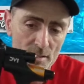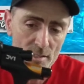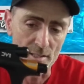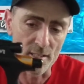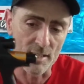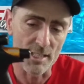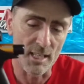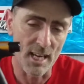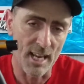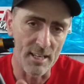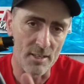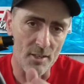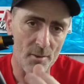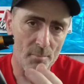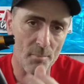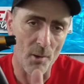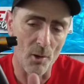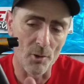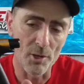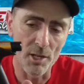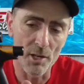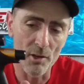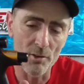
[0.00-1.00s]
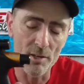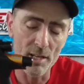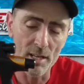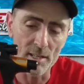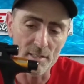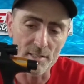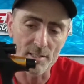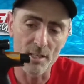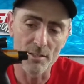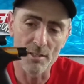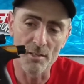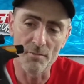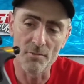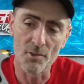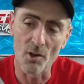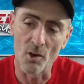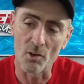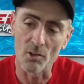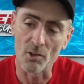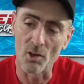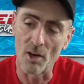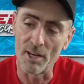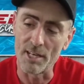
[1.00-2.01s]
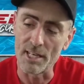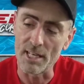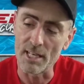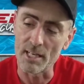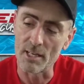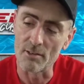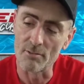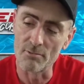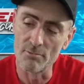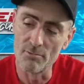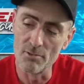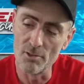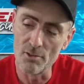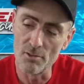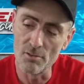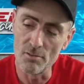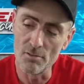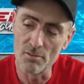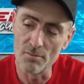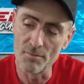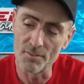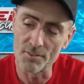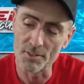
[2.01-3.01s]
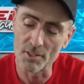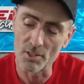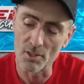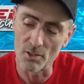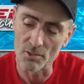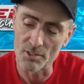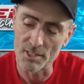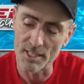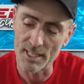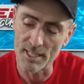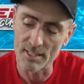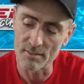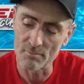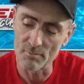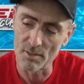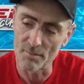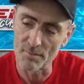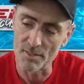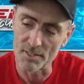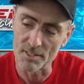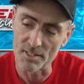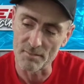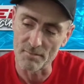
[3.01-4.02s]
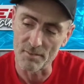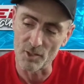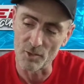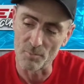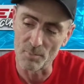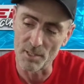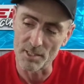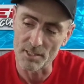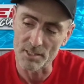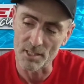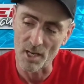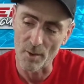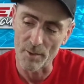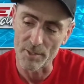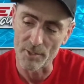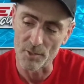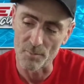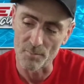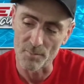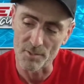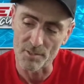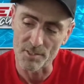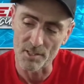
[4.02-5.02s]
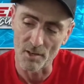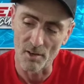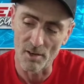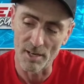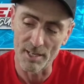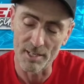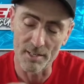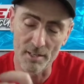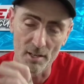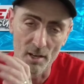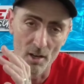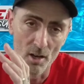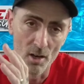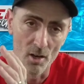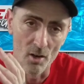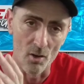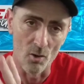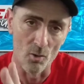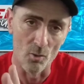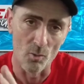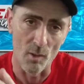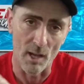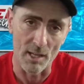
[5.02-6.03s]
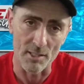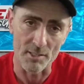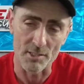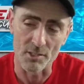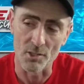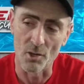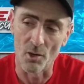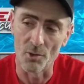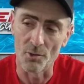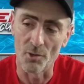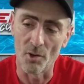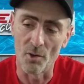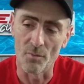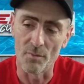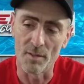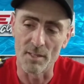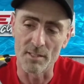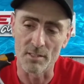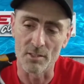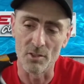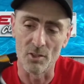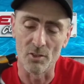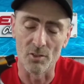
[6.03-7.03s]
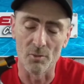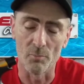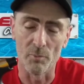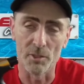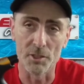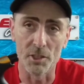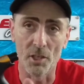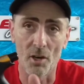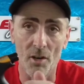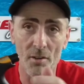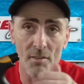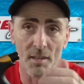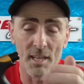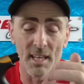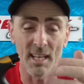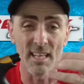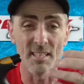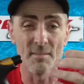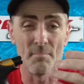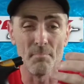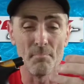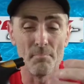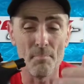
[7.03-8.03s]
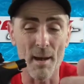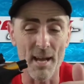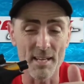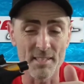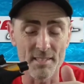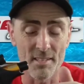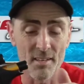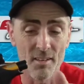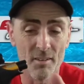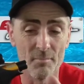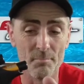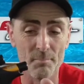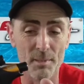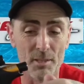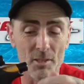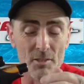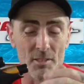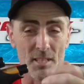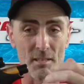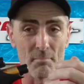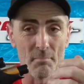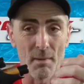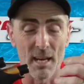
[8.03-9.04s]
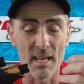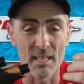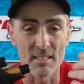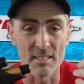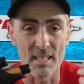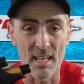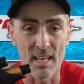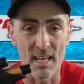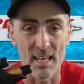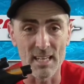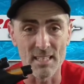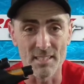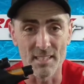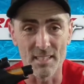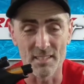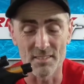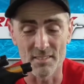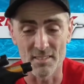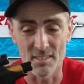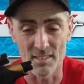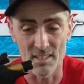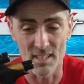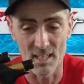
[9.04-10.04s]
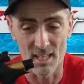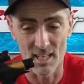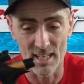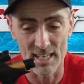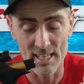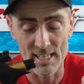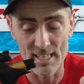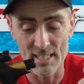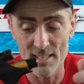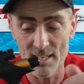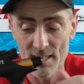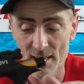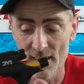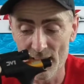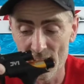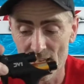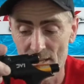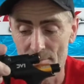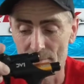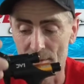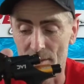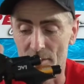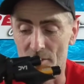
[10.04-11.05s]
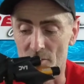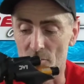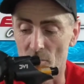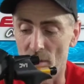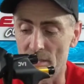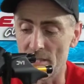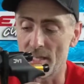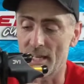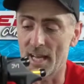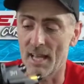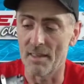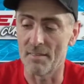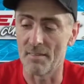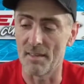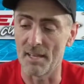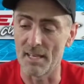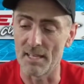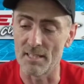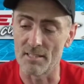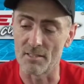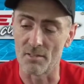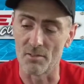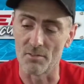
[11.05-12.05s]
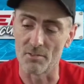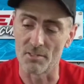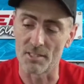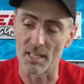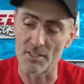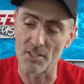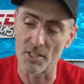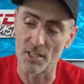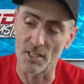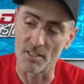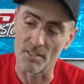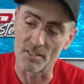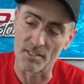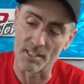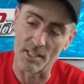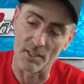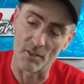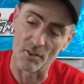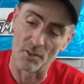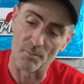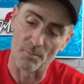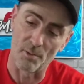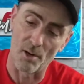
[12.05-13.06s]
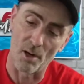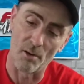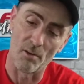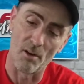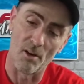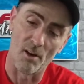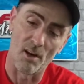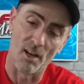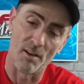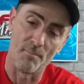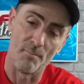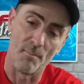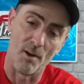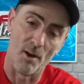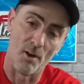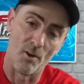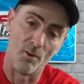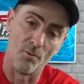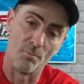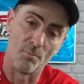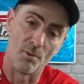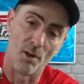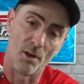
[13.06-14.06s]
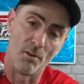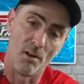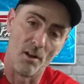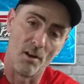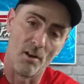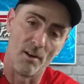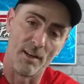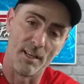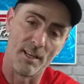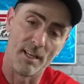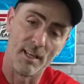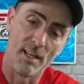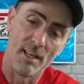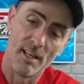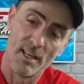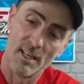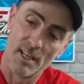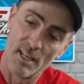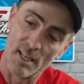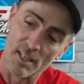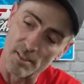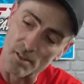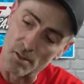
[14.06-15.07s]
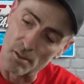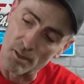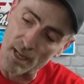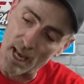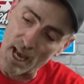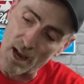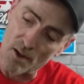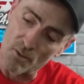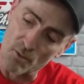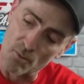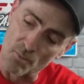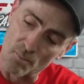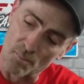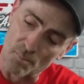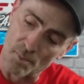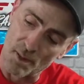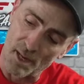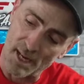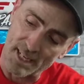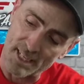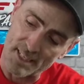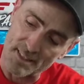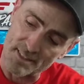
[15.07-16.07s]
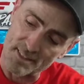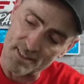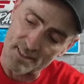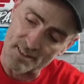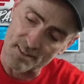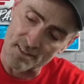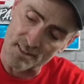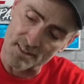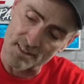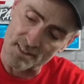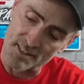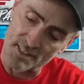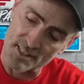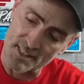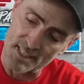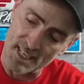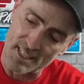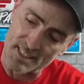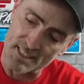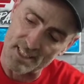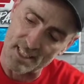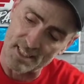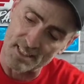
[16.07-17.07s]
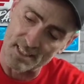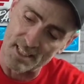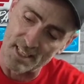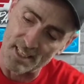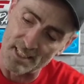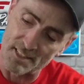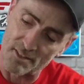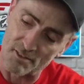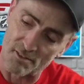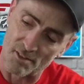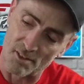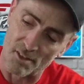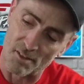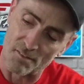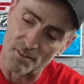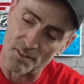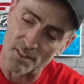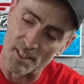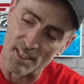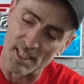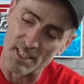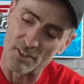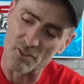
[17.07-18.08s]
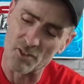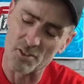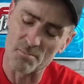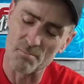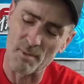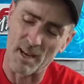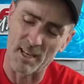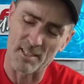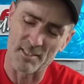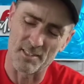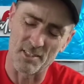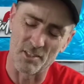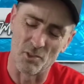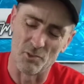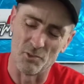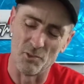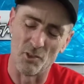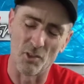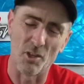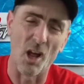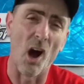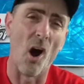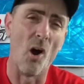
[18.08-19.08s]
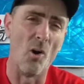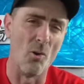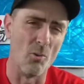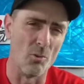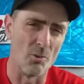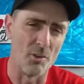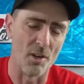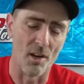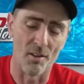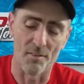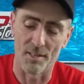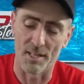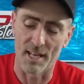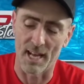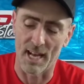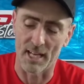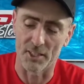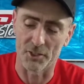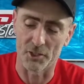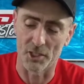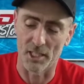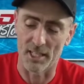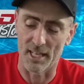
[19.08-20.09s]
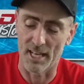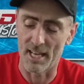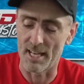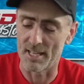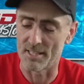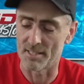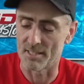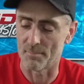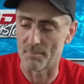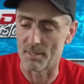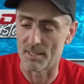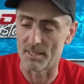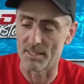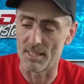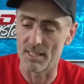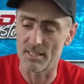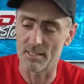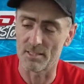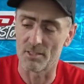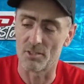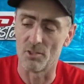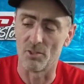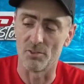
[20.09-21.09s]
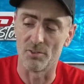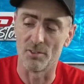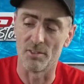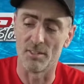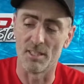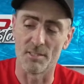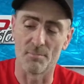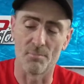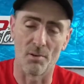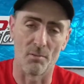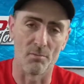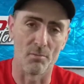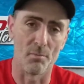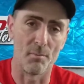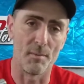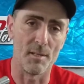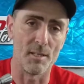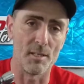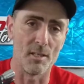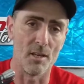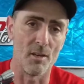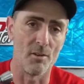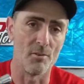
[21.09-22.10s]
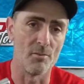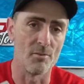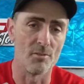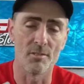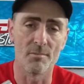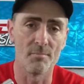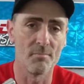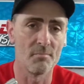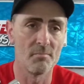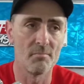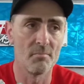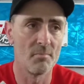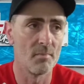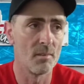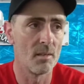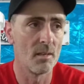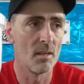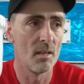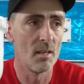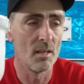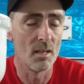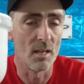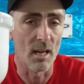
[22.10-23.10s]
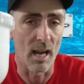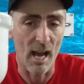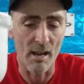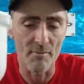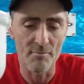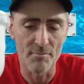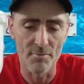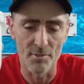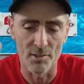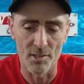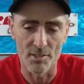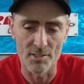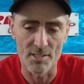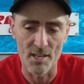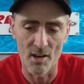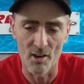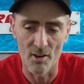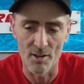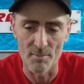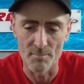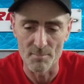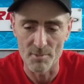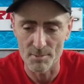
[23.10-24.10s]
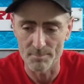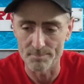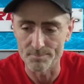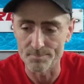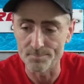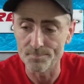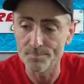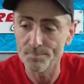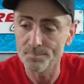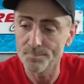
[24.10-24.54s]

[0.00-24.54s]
slender body on it. So you've not got any grooves cut in with the devilbiss going up the side. All that's gone on this gun, which I think is better because it makes it easier to clean. Because when you get these guns, as you can see on the Pro Lite, my old Pro Lite, you get all paint that sits in these grooves, and it just makes the gun look older than it actually is. I mean, this gun has probably been used a handful of times,